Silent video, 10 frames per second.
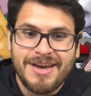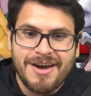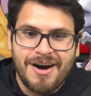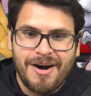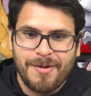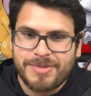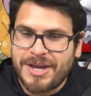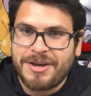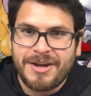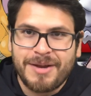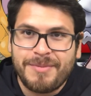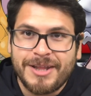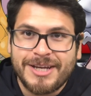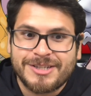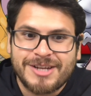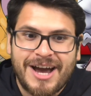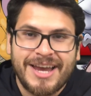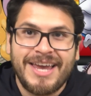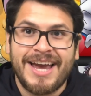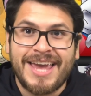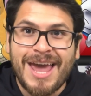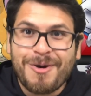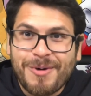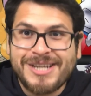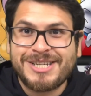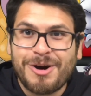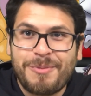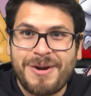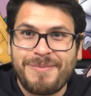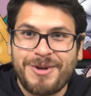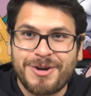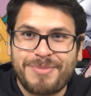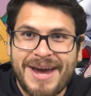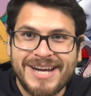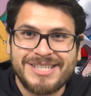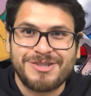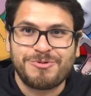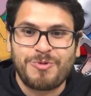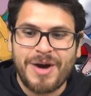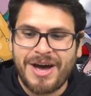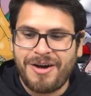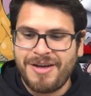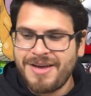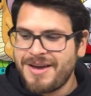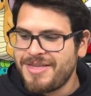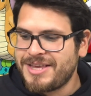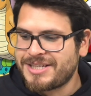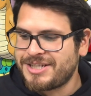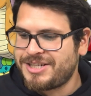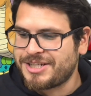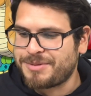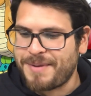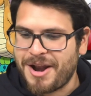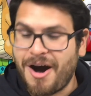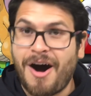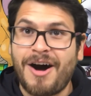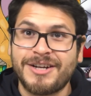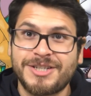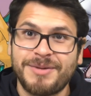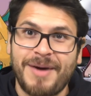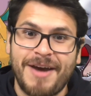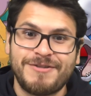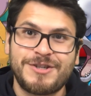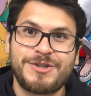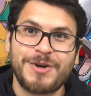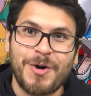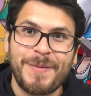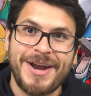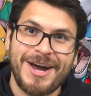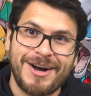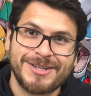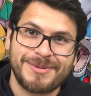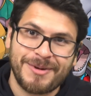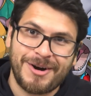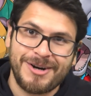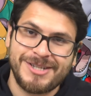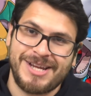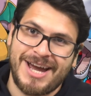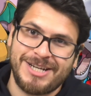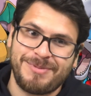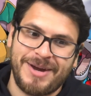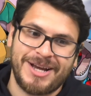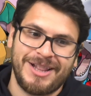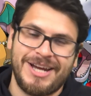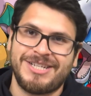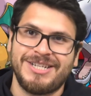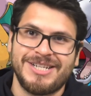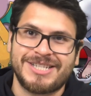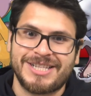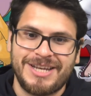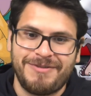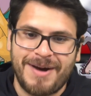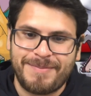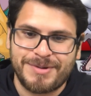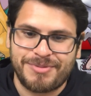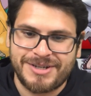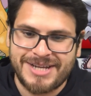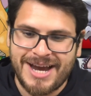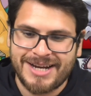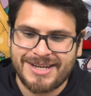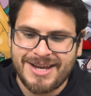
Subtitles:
Thank you again, Miliasaki. I can't wait to open up your packs as well. This has just been awesome. I have so many awesome cards to add to my collection to sleeve up, to protect.